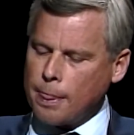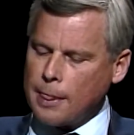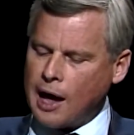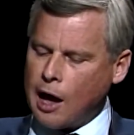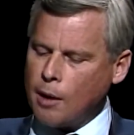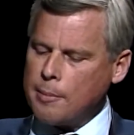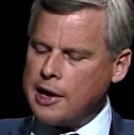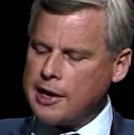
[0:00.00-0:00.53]

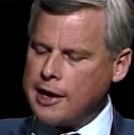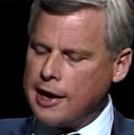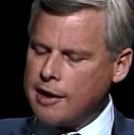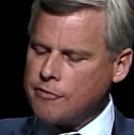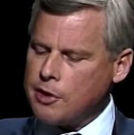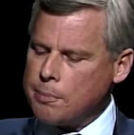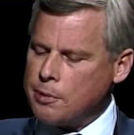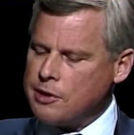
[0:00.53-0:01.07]
I'll make
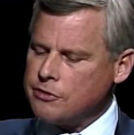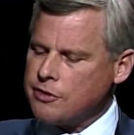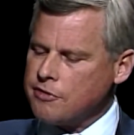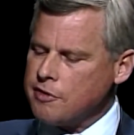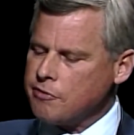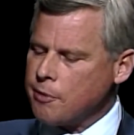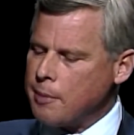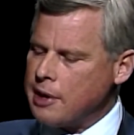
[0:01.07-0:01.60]
every piece of
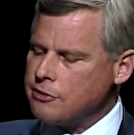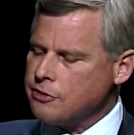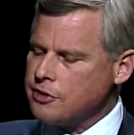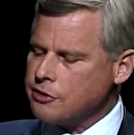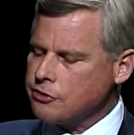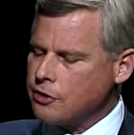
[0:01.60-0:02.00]
information this